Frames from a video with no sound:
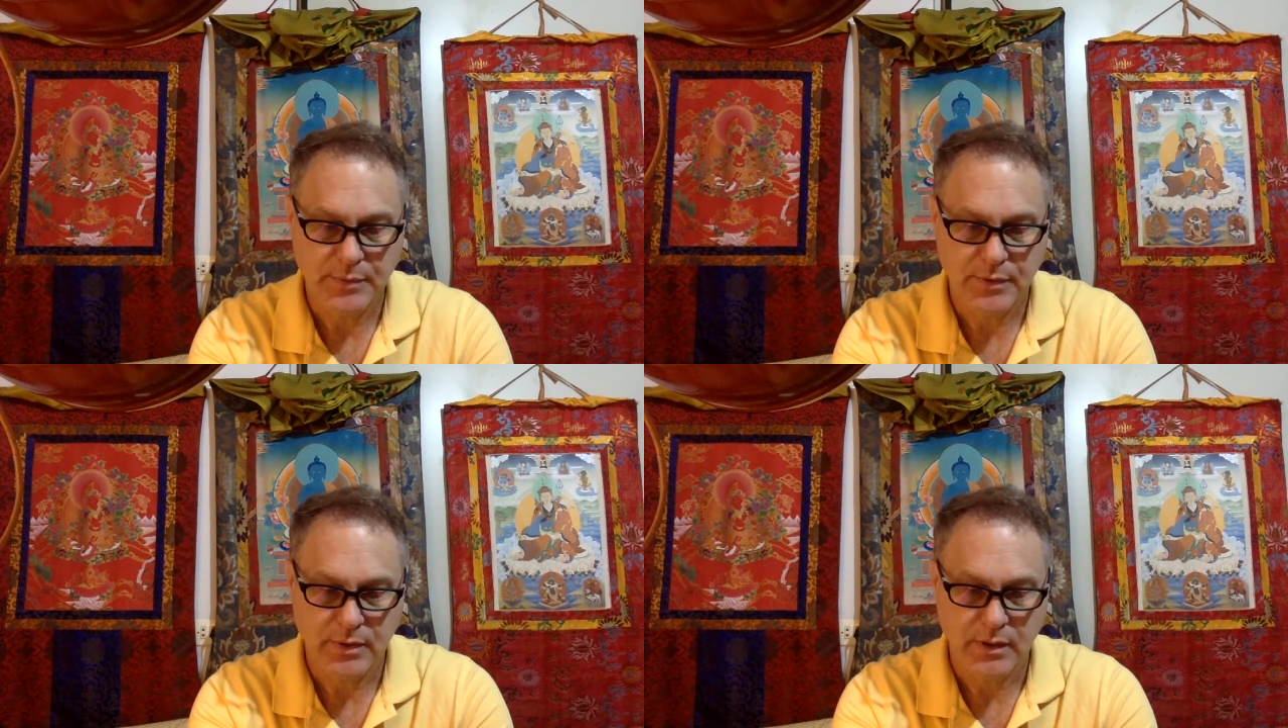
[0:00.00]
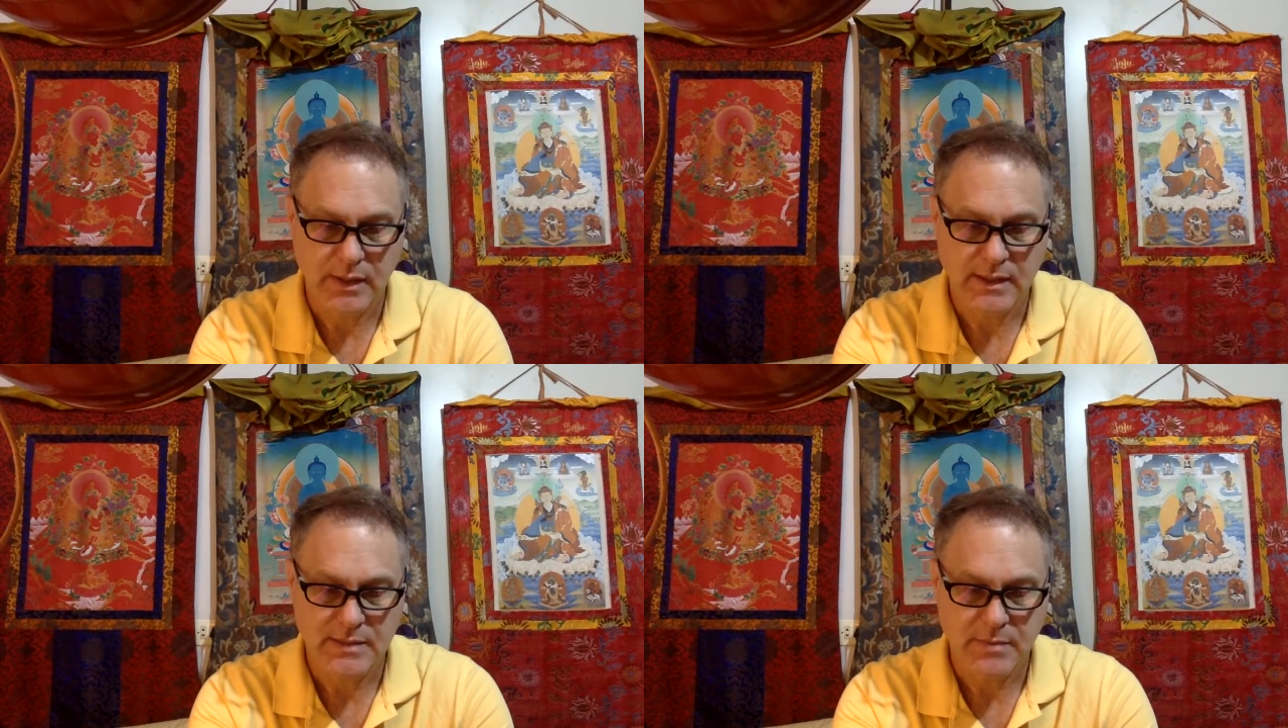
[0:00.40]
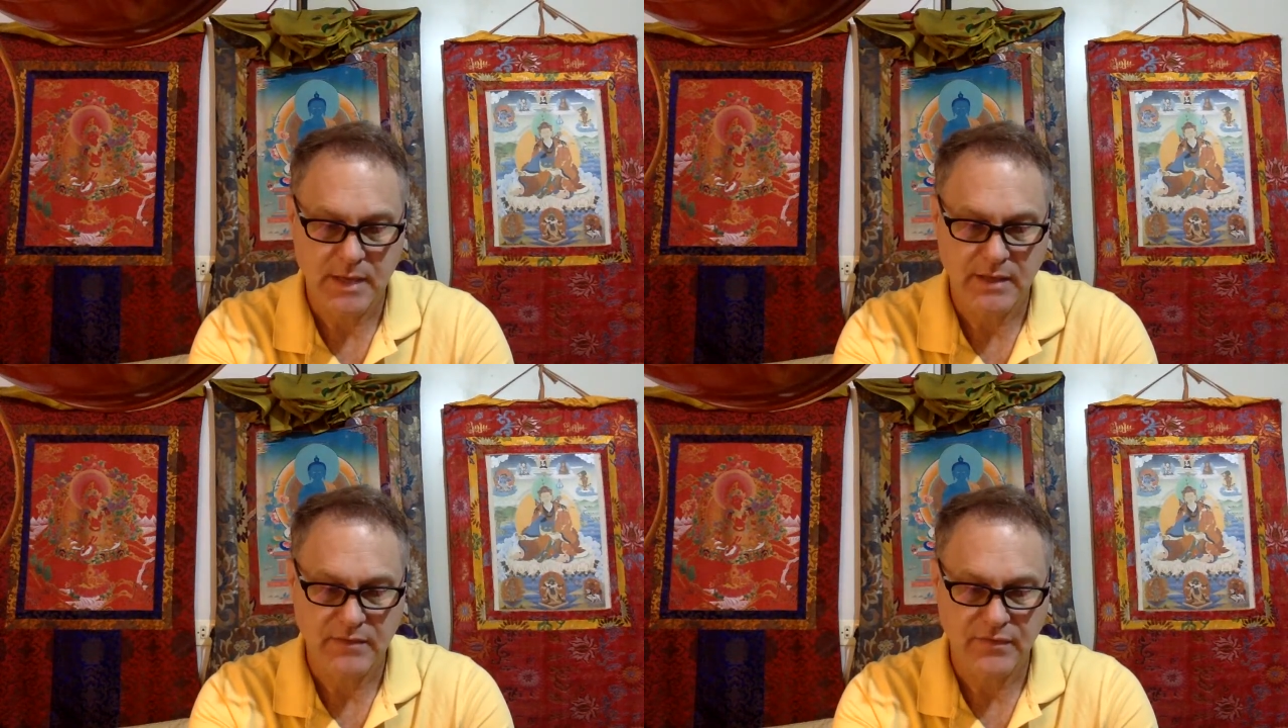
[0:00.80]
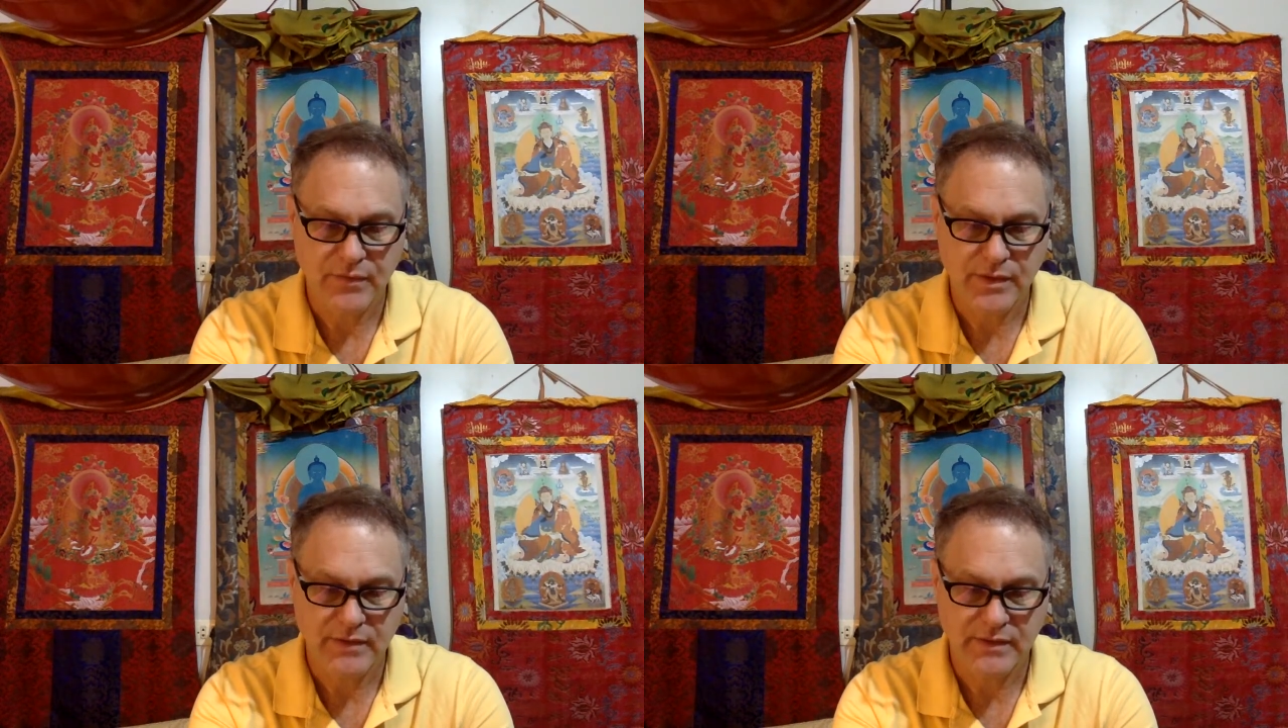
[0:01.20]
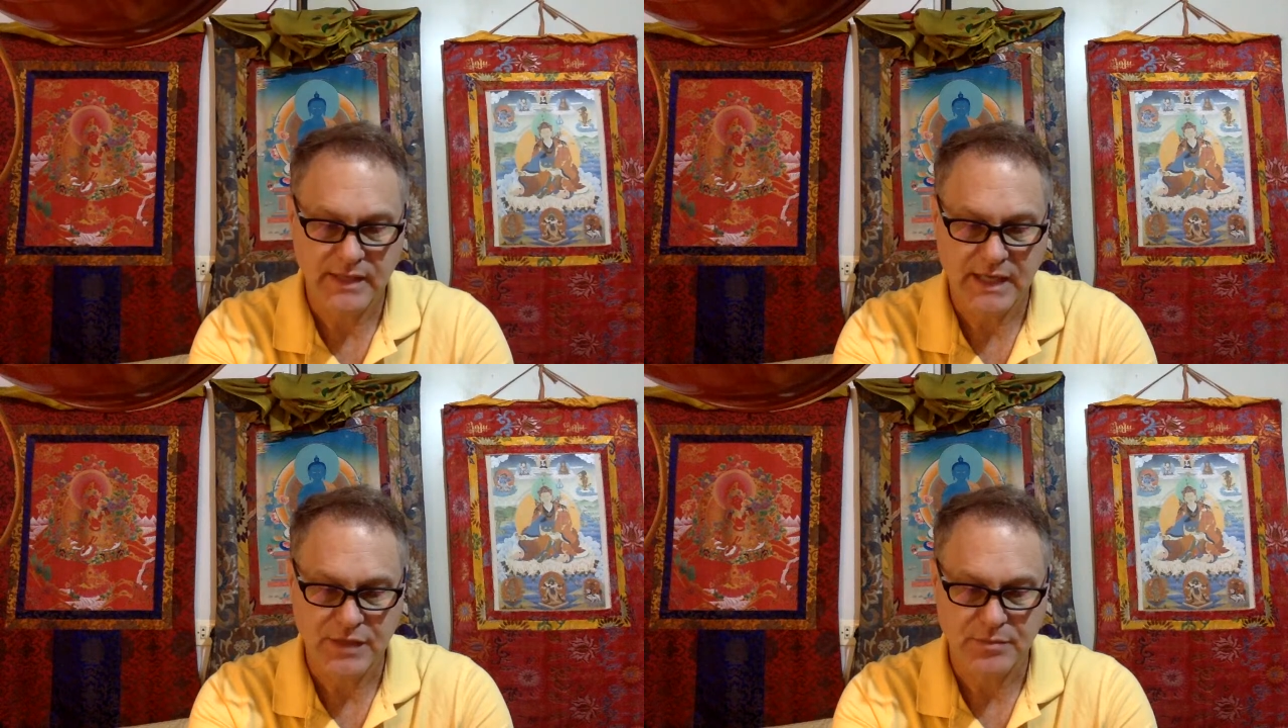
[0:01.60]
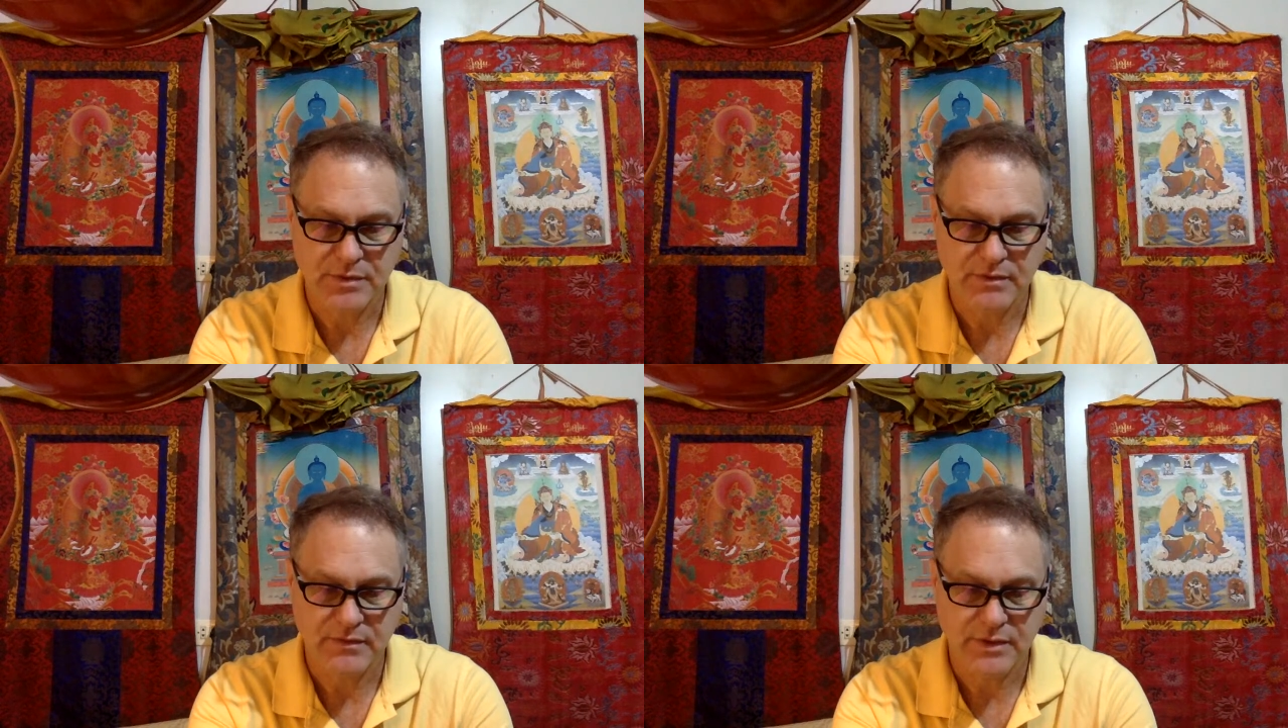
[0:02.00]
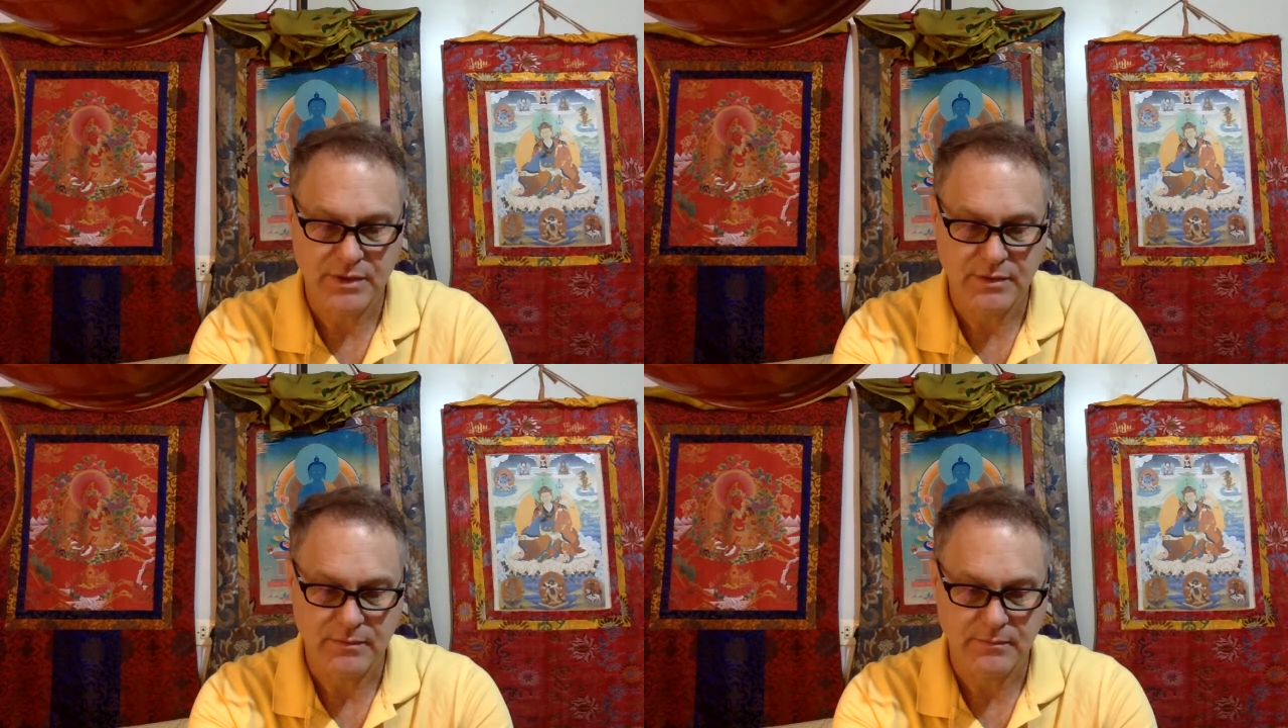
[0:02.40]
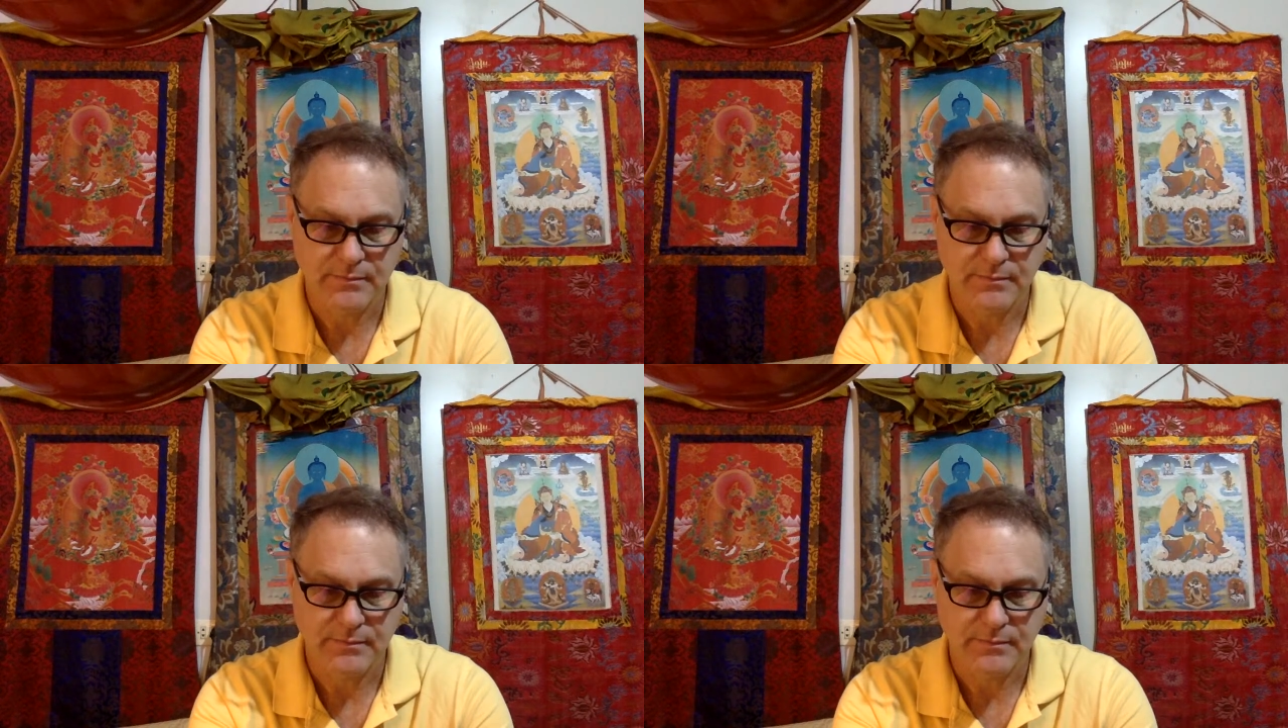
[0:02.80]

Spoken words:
pure and his mind free of attachment and aversion.